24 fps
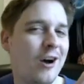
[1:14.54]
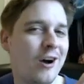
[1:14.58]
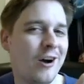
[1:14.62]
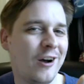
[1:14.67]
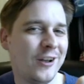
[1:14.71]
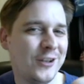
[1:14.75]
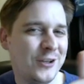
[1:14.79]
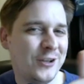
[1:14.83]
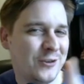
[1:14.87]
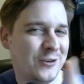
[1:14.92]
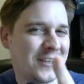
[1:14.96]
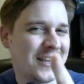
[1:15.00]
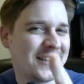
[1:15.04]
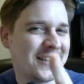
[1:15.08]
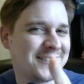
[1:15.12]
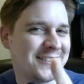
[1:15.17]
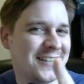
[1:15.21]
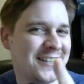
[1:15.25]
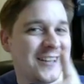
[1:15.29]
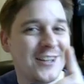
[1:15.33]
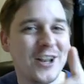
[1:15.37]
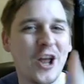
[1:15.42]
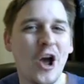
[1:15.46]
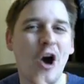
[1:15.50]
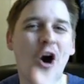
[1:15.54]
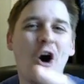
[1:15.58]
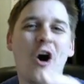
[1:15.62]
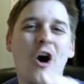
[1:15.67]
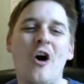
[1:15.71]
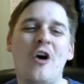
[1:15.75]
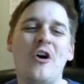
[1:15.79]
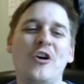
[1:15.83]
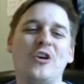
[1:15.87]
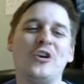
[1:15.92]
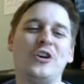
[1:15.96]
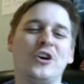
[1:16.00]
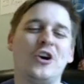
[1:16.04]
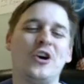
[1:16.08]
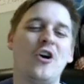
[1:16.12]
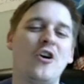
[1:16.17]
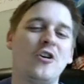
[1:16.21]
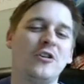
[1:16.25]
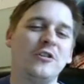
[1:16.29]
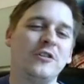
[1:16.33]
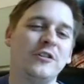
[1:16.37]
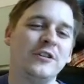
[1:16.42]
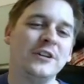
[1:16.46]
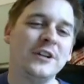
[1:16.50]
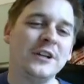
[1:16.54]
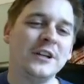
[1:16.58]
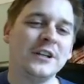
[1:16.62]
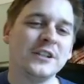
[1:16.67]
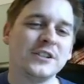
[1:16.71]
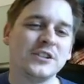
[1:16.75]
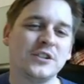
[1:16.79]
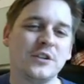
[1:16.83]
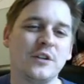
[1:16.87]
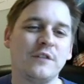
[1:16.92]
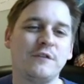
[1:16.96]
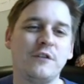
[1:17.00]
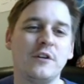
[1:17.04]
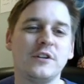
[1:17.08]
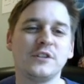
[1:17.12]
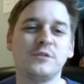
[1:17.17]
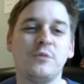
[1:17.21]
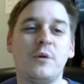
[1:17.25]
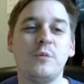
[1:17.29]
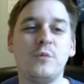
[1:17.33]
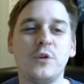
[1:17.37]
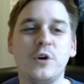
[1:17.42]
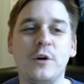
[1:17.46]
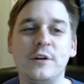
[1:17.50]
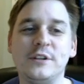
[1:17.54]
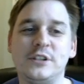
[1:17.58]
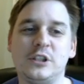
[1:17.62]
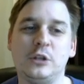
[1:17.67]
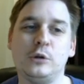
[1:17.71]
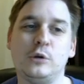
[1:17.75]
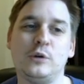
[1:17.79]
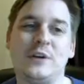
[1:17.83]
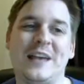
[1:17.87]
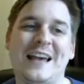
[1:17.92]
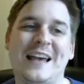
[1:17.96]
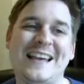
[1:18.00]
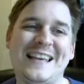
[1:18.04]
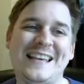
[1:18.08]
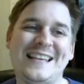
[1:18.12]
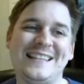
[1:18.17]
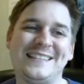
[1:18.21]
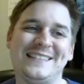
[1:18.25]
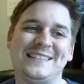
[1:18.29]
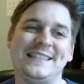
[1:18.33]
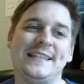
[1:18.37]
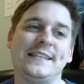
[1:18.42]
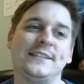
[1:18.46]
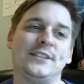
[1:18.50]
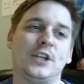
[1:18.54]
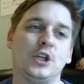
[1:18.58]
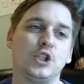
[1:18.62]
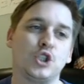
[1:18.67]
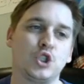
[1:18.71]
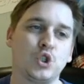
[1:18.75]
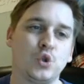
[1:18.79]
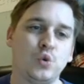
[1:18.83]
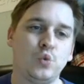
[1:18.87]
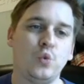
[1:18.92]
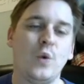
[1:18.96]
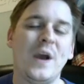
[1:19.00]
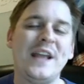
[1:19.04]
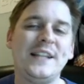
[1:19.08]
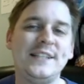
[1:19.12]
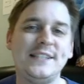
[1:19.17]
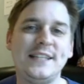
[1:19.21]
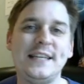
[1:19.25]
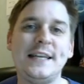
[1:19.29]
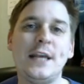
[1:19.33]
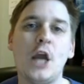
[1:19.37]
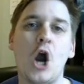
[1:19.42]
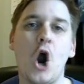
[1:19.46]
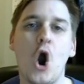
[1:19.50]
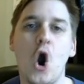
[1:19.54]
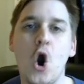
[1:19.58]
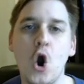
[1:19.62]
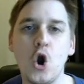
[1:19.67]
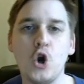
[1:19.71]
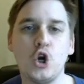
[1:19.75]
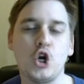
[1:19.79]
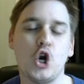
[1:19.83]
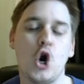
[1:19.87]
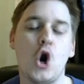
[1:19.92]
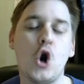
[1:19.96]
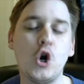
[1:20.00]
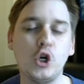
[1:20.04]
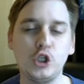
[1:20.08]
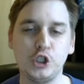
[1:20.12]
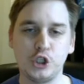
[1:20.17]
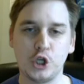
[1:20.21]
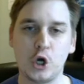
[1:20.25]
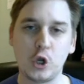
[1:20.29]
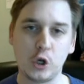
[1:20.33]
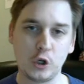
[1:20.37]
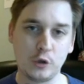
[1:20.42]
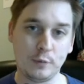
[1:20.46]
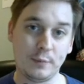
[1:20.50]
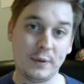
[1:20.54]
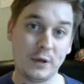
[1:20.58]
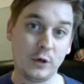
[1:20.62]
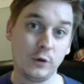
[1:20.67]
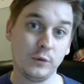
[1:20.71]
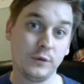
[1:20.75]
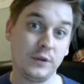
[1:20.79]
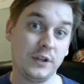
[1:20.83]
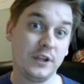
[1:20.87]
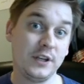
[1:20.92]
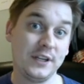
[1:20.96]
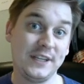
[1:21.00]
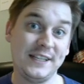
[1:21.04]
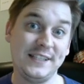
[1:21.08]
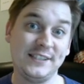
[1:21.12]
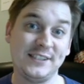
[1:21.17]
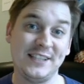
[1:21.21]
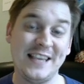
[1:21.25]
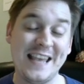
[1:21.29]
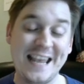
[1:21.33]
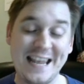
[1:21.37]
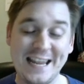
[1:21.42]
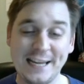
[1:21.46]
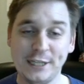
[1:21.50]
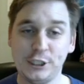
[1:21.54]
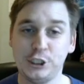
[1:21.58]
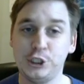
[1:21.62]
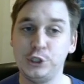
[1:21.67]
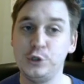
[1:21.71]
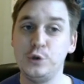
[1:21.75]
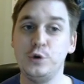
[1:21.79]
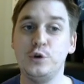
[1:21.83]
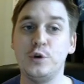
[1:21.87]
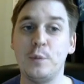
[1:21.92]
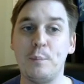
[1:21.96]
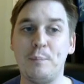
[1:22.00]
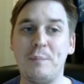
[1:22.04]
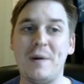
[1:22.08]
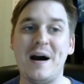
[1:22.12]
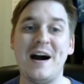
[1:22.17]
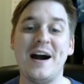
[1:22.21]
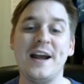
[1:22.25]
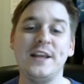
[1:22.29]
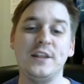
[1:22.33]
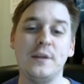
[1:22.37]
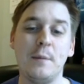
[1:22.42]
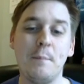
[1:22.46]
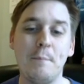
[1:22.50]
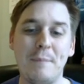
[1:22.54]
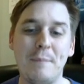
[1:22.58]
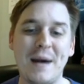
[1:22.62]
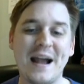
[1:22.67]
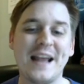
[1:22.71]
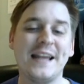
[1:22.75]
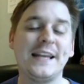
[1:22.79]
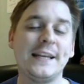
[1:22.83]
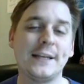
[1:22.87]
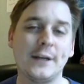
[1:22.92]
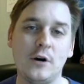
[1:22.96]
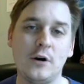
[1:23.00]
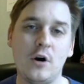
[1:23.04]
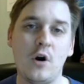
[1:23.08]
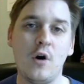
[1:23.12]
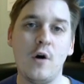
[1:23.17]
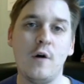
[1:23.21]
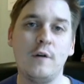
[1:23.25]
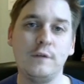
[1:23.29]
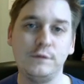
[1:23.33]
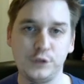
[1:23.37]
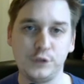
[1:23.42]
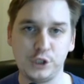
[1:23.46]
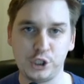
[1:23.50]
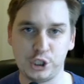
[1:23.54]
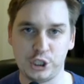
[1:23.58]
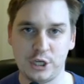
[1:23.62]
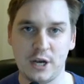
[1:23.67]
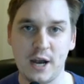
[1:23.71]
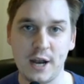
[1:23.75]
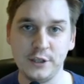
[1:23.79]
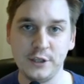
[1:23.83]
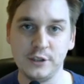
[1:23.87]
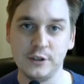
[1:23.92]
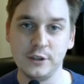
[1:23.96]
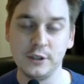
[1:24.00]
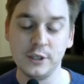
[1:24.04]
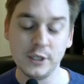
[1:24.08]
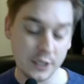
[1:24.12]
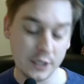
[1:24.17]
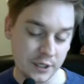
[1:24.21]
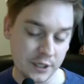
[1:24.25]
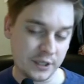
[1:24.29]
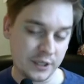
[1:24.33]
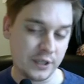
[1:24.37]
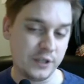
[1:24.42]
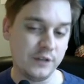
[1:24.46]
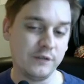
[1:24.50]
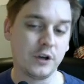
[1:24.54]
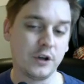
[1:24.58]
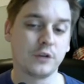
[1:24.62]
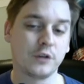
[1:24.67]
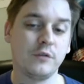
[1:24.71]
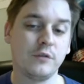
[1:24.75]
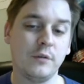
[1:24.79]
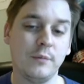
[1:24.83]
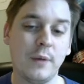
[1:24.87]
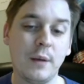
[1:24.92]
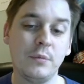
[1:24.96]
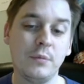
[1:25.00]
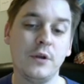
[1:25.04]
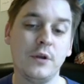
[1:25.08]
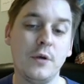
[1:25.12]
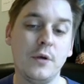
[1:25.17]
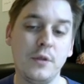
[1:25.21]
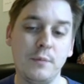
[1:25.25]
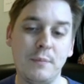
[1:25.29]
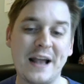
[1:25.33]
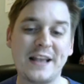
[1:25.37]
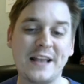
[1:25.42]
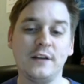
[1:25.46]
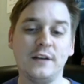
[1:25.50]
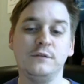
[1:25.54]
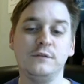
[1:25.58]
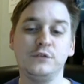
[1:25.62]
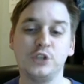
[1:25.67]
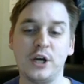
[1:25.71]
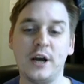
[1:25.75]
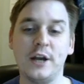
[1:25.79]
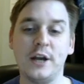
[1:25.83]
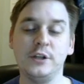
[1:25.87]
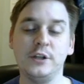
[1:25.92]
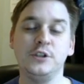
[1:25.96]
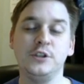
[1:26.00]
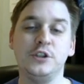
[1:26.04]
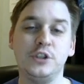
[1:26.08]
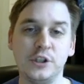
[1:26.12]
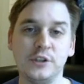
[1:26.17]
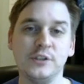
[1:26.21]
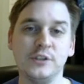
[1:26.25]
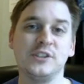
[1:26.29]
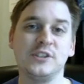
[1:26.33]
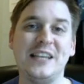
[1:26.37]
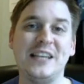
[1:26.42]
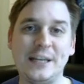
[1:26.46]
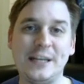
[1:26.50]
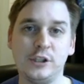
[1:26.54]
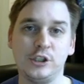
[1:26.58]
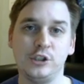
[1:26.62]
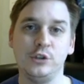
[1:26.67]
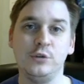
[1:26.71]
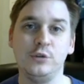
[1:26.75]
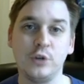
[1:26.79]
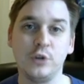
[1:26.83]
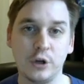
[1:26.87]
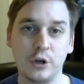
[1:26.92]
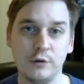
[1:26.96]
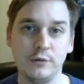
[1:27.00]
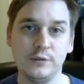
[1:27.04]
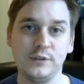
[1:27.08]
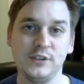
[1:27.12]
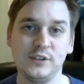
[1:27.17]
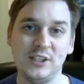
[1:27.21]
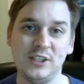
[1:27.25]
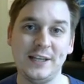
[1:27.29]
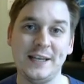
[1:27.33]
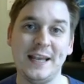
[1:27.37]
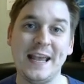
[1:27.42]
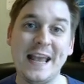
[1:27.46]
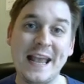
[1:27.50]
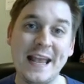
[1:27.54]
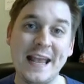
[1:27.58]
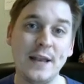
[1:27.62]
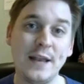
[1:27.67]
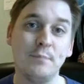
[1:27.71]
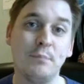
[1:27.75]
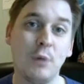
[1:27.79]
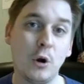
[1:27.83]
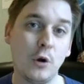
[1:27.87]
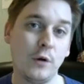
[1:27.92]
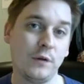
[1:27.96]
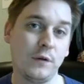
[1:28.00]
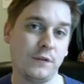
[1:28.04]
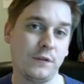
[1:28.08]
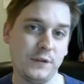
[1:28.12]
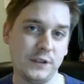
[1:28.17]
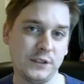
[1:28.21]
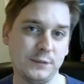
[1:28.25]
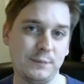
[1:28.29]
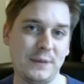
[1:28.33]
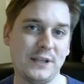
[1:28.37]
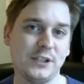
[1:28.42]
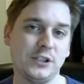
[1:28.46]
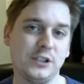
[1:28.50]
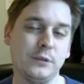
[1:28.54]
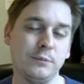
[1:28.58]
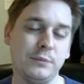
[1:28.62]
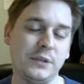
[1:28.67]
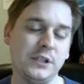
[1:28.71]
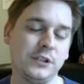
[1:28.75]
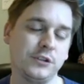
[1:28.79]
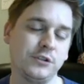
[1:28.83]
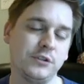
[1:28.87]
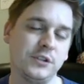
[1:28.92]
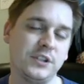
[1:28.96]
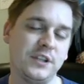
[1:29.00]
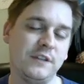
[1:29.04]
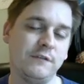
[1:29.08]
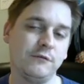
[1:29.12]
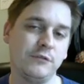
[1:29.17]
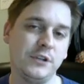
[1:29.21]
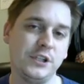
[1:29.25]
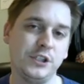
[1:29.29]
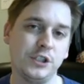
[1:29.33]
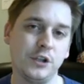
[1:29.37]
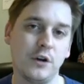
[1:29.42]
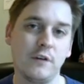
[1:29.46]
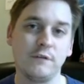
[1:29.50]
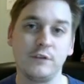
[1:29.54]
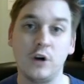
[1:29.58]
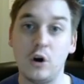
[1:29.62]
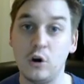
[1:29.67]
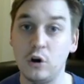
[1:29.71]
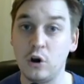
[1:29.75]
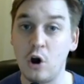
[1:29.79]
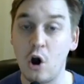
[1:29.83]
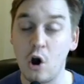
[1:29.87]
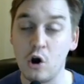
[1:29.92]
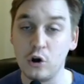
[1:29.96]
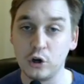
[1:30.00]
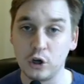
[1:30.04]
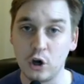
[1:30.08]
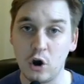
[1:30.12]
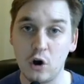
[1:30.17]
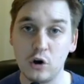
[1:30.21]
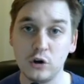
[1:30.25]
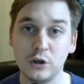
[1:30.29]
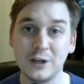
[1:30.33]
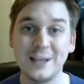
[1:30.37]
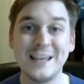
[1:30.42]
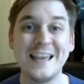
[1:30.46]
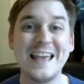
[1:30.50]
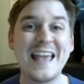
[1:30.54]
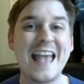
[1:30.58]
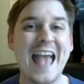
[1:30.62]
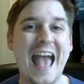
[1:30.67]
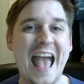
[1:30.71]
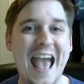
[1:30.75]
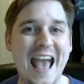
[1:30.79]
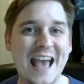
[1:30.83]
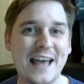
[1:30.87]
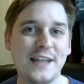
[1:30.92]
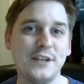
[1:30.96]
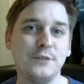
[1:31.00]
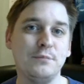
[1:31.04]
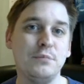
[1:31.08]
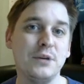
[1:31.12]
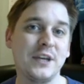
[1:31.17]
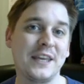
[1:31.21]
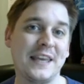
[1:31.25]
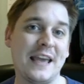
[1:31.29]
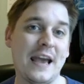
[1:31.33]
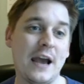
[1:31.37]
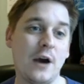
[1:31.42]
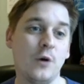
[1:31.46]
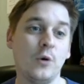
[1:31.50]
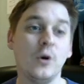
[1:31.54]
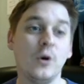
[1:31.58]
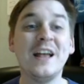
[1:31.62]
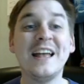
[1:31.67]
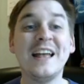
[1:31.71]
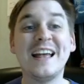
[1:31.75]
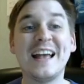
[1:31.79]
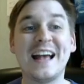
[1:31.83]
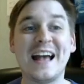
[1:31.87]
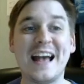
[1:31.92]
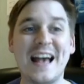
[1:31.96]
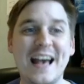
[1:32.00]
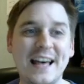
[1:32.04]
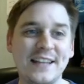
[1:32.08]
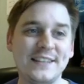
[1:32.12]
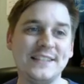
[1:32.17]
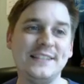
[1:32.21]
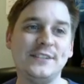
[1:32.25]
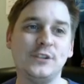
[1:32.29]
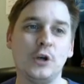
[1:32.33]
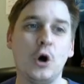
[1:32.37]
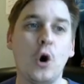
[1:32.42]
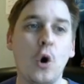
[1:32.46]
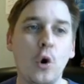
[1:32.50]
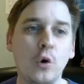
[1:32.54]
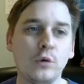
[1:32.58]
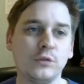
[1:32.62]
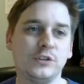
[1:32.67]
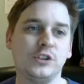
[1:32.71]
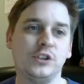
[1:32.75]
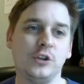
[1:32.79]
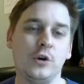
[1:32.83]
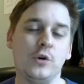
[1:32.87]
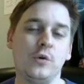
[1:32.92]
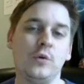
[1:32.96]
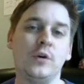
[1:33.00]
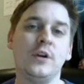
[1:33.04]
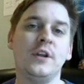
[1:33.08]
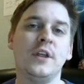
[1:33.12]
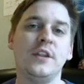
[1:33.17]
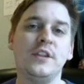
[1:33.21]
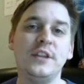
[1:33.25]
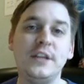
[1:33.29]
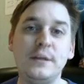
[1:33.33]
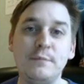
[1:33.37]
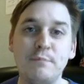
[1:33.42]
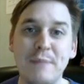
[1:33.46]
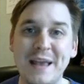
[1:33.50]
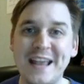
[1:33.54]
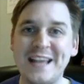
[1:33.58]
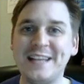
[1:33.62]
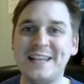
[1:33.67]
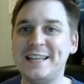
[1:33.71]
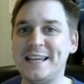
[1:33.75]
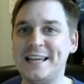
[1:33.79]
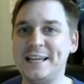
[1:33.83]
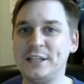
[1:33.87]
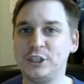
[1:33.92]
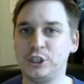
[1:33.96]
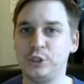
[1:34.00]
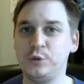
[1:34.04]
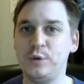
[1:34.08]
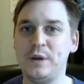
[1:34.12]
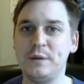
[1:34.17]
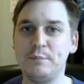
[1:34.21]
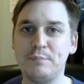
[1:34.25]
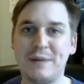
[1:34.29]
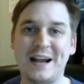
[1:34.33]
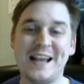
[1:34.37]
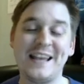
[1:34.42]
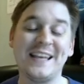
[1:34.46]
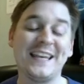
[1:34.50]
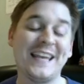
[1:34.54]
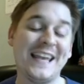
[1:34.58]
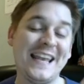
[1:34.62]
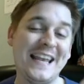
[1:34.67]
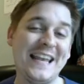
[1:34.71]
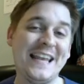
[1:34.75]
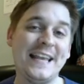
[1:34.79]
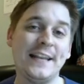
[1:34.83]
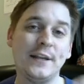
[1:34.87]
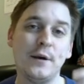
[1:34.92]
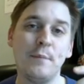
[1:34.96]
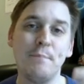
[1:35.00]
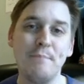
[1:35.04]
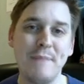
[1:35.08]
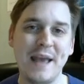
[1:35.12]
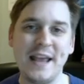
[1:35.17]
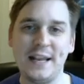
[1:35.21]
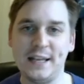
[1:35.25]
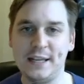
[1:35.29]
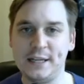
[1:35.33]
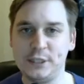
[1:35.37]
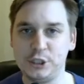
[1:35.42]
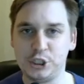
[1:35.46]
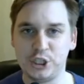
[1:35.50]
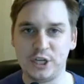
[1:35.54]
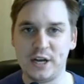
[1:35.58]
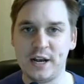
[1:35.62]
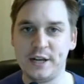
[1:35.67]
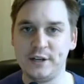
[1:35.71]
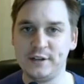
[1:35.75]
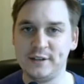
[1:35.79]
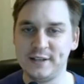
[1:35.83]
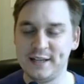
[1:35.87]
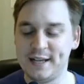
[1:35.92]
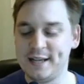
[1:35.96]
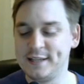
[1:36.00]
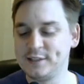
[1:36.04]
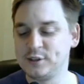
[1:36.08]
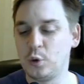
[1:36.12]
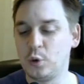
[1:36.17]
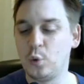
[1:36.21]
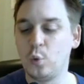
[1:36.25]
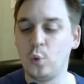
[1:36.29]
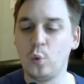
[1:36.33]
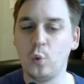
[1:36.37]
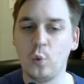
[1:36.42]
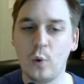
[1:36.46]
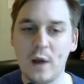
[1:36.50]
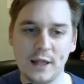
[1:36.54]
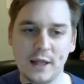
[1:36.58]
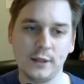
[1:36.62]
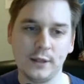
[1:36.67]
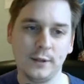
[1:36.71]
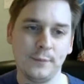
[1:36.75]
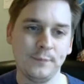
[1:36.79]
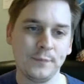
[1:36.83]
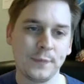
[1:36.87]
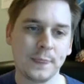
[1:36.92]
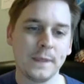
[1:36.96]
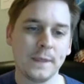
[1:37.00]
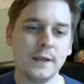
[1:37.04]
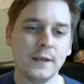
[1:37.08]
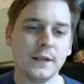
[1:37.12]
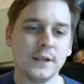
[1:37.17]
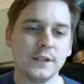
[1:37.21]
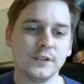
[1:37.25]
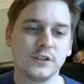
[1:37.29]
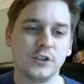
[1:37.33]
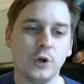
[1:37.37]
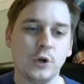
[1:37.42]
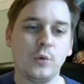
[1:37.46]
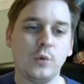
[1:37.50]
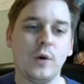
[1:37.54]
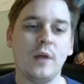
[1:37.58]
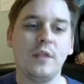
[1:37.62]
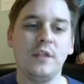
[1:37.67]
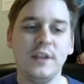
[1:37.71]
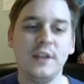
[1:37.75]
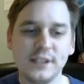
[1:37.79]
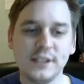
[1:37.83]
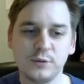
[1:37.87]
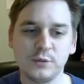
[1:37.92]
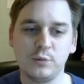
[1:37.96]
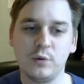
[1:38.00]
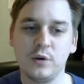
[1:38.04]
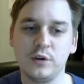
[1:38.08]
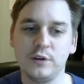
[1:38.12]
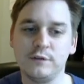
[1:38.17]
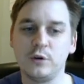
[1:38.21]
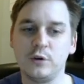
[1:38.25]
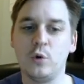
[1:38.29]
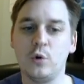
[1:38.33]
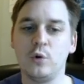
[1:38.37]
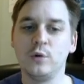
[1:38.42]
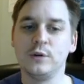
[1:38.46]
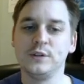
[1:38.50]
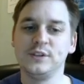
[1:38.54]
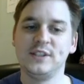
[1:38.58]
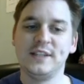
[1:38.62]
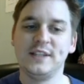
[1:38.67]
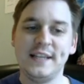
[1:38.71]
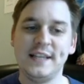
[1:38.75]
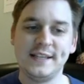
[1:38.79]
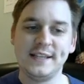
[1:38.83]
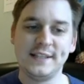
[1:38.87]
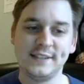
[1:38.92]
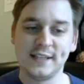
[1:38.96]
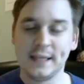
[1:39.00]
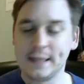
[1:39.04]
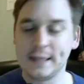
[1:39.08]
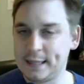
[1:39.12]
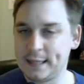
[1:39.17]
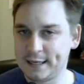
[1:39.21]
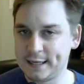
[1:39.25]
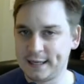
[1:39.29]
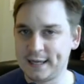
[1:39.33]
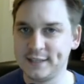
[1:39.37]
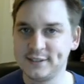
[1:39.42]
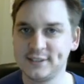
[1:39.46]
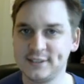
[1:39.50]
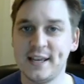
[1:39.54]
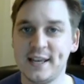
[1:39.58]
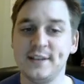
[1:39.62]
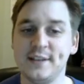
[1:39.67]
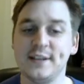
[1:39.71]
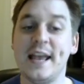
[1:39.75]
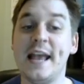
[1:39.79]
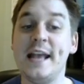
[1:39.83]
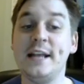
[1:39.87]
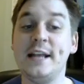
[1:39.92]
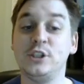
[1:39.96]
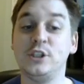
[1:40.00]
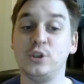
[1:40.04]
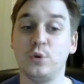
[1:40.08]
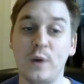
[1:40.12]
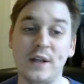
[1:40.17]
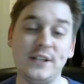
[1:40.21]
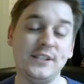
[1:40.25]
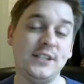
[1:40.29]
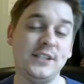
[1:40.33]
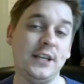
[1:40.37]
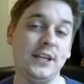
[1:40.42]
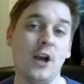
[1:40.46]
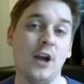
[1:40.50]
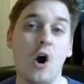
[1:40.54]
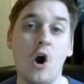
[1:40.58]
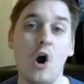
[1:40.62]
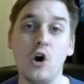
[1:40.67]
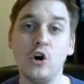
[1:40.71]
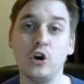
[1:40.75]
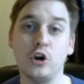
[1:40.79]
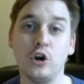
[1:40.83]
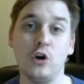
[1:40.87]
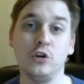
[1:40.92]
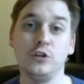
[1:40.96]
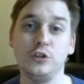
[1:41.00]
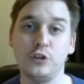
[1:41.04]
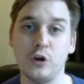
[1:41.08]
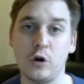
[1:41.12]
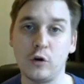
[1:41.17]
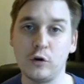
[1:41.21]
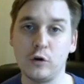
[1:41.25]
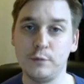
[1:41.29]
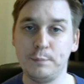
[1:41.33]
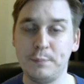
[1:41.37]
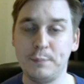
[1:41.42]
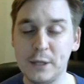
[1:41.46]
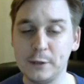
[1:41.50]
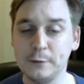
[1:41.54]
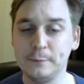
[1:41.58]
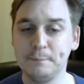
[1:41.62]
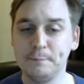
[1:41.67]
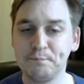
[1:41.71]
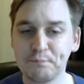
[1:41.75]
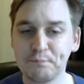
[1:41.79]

you guessed it, Hong Kong. So the first one we're going to look at is this 20 Hong Kong dollar bill that is issued by the Bank of China. Now you've got to remember that the Bank of China does issue currency in both the special administrative region of Hong Kong and Macau, and is also the main issuing bank in mainland China as well. So this one, of course, is, like I said, a 20 Hong Kong dollar bill.